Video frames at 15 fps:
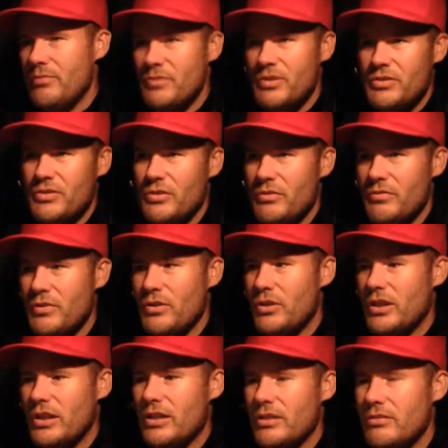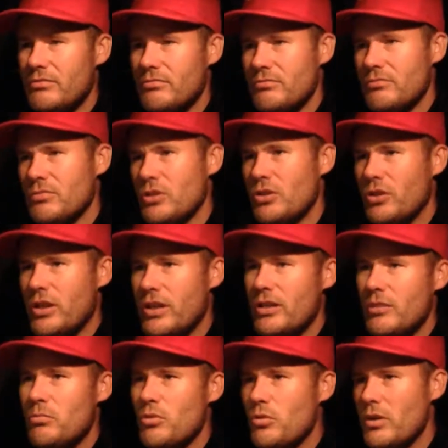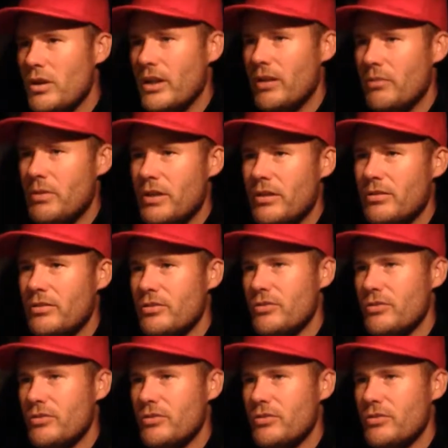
just sort of hooking the ball a little bit,